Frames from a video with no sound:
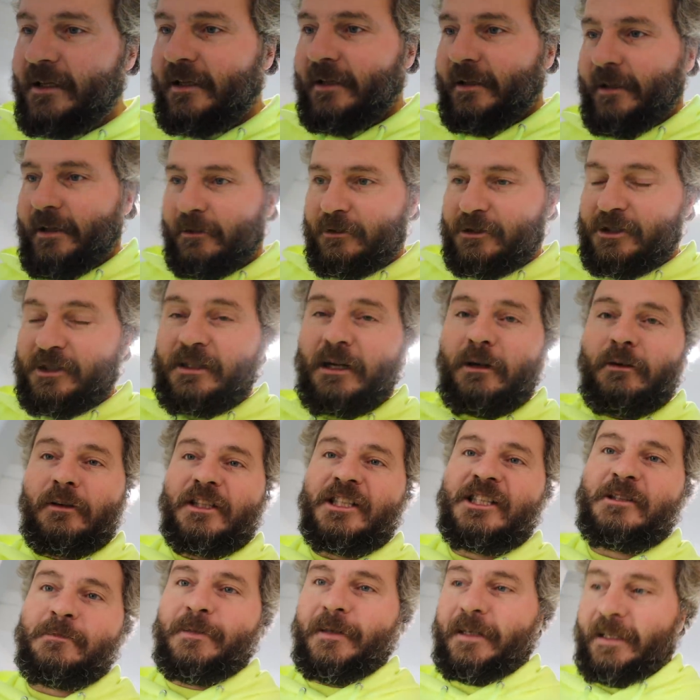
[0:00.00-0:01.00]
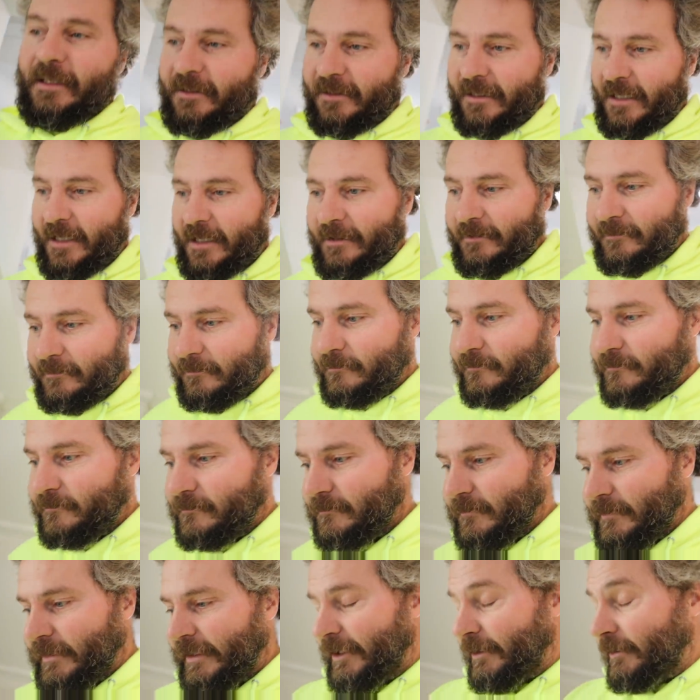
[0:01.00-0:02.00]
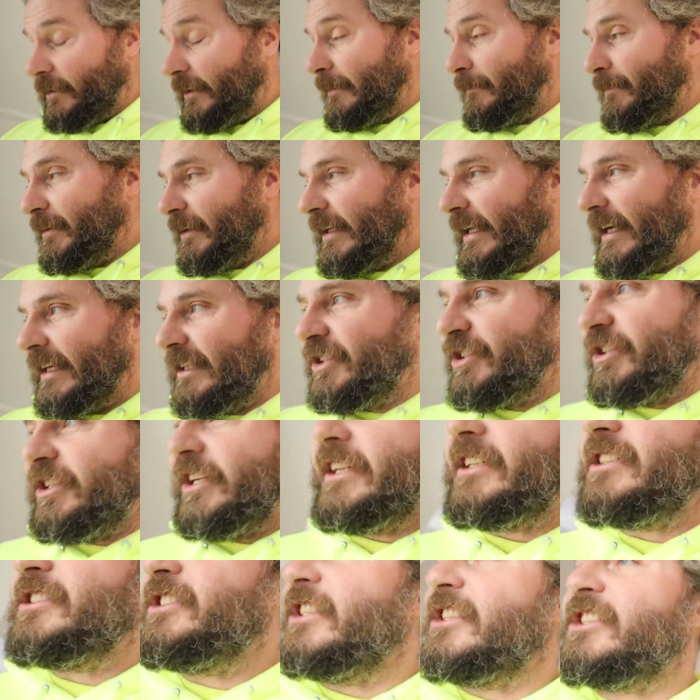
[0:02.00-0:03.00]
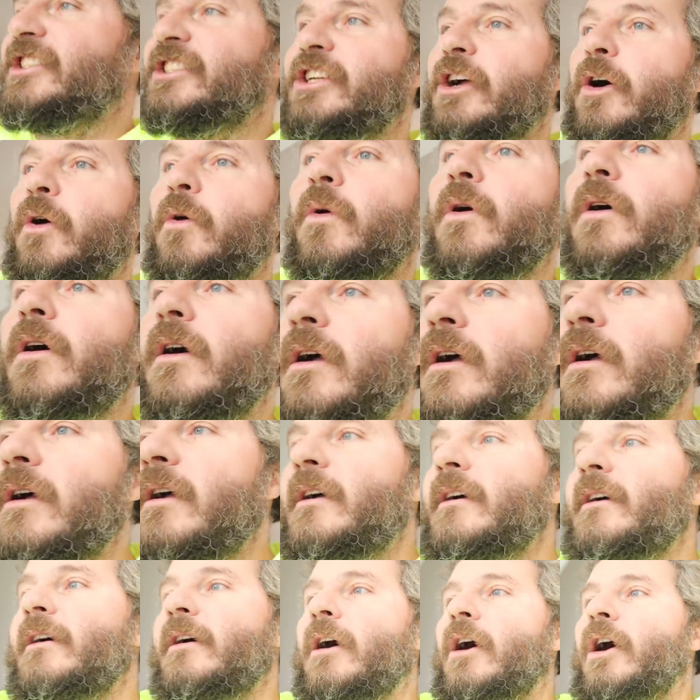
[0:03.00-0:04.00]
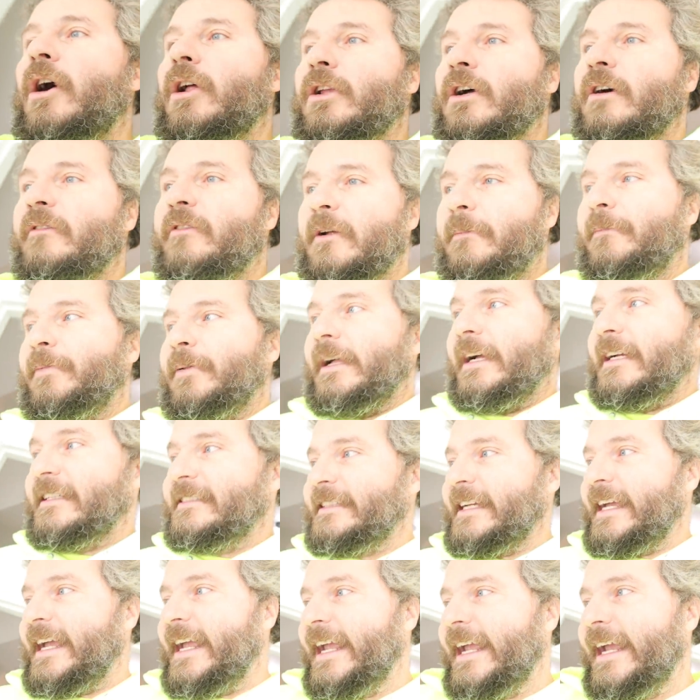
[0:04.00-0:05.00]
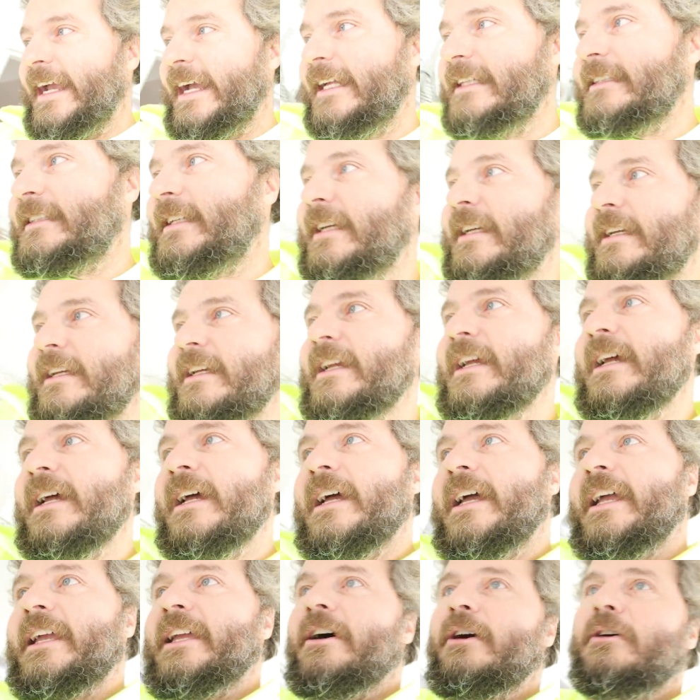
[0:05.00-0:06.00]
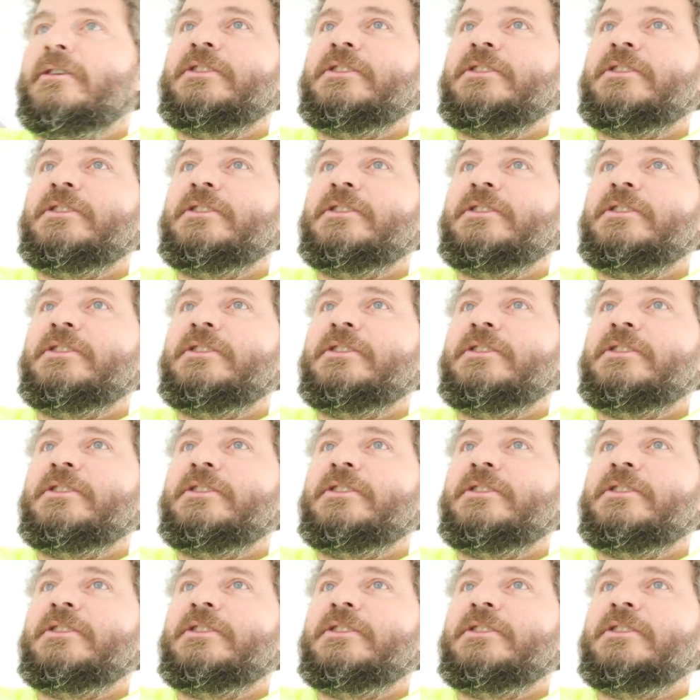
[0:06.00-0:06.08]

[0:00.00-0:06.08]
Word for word: You know, so to speak, not literally, but like shit is just so all over the place. And he